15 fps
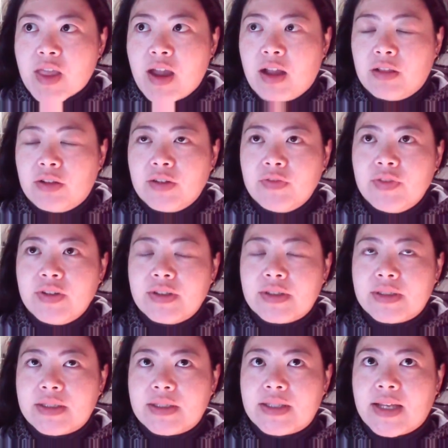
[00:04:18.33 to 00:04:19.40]
a lot of it
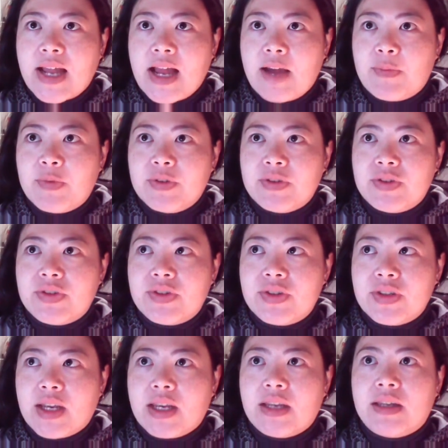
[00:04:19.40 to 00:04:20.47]
that happens
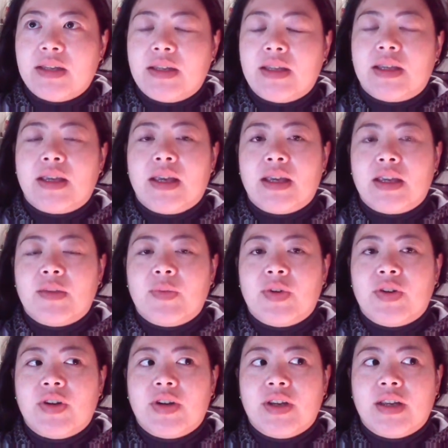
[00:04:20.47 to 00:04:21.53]
in the kink
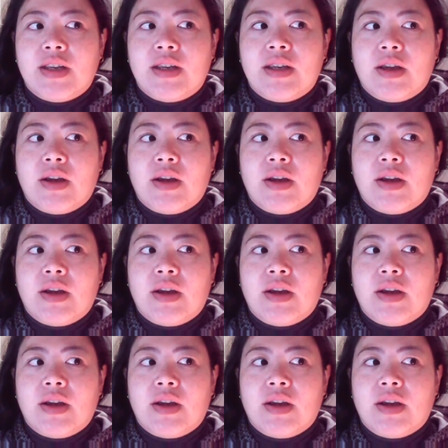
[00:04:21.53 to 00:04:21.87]
community